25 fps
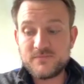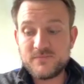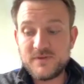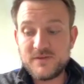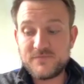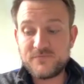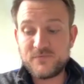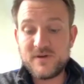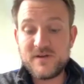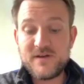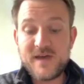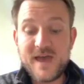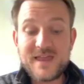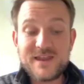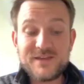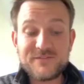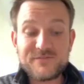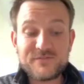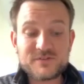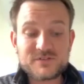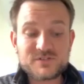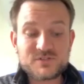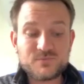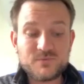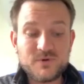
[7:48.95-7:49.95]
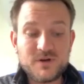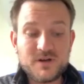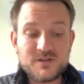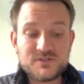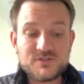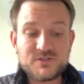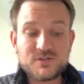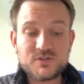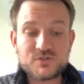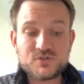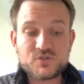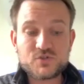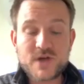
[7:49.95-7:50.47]
if any of us were
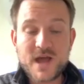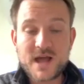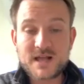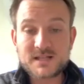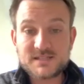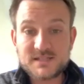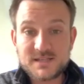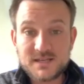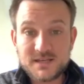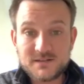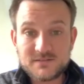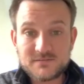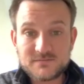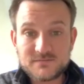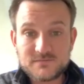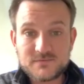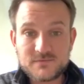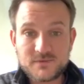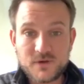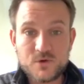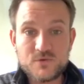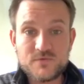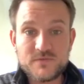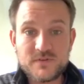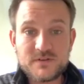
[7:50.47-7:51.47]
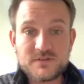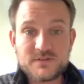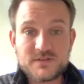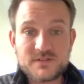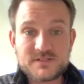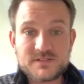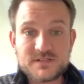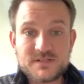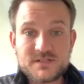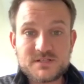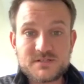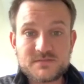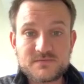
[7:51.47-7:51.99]
to contract it, COVID,
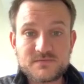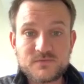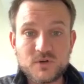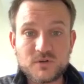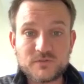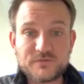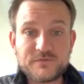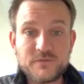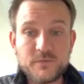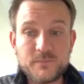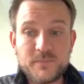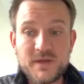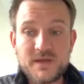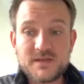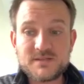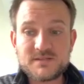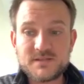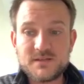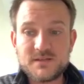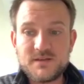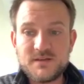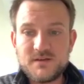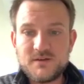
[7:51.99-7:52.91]
this is, God forbid,